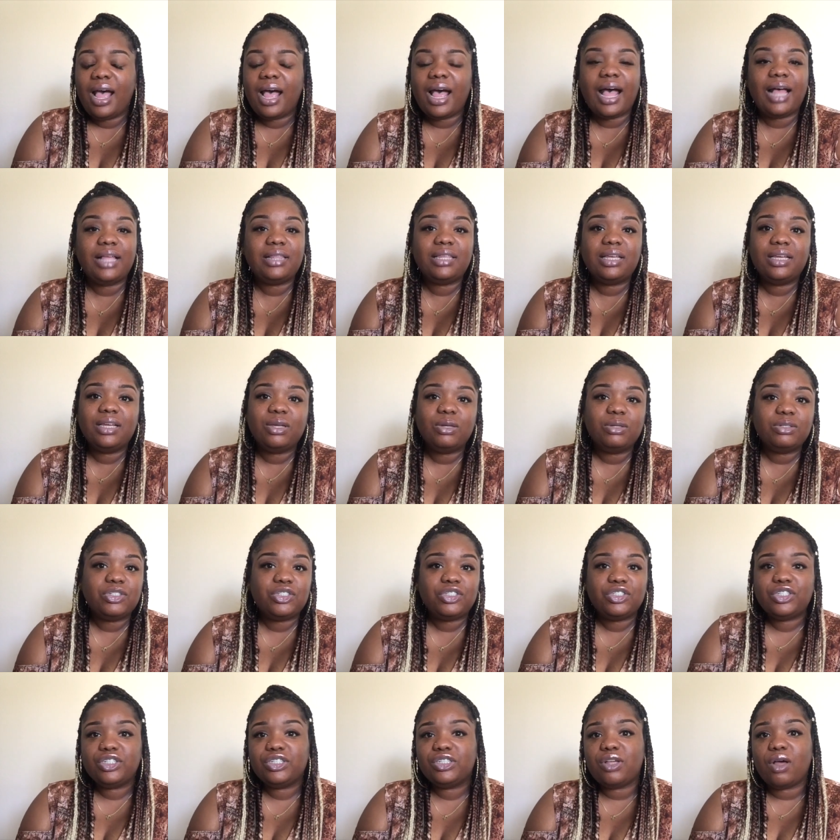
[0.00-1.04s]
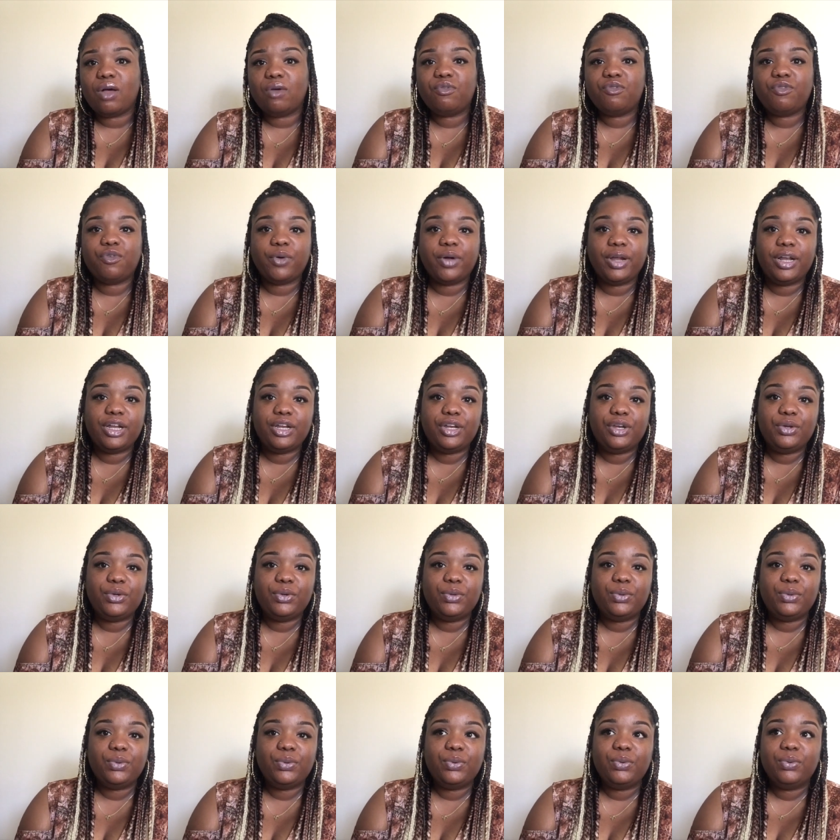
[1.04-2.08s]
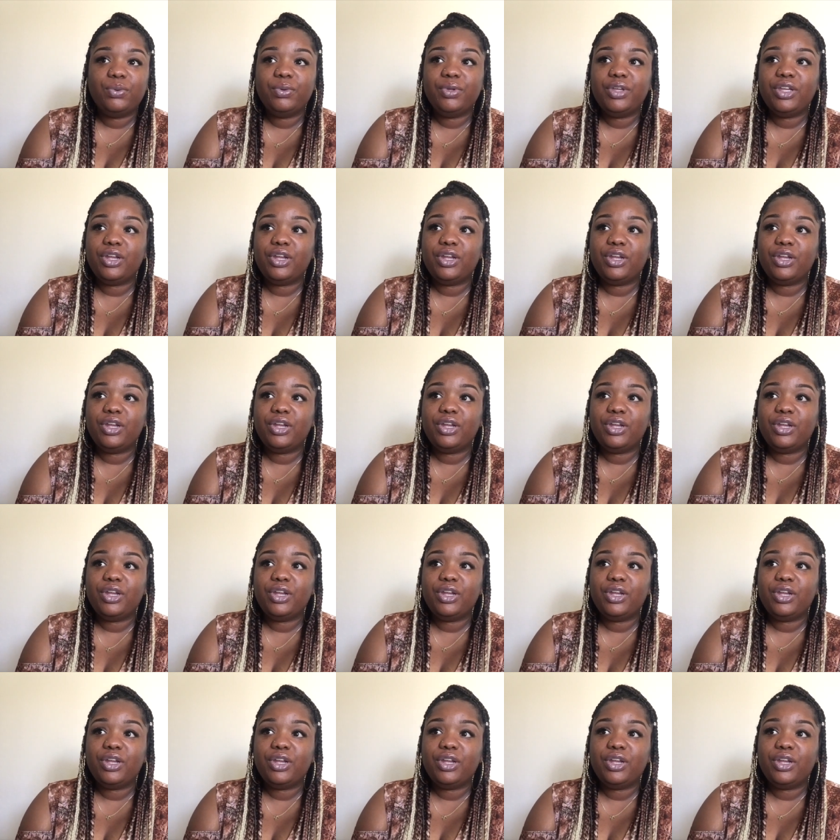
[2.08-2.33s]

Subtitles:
I think you should just go for it and do,